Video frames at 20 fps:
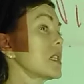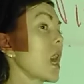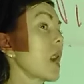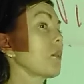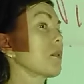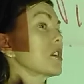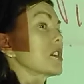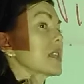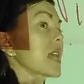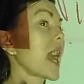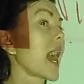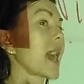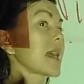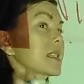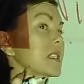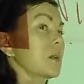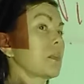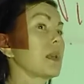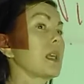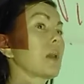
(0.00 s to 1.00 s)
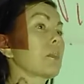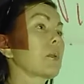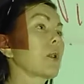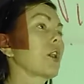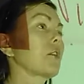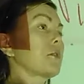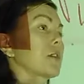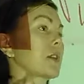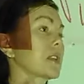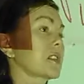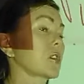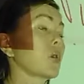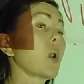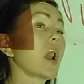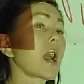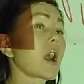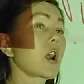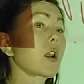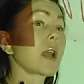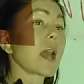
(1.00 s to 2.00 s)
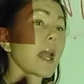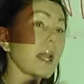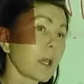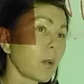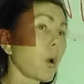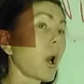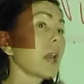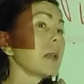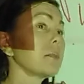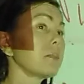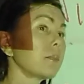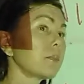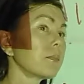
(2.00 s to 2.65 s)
numbers has to be a perfect square. Anyone?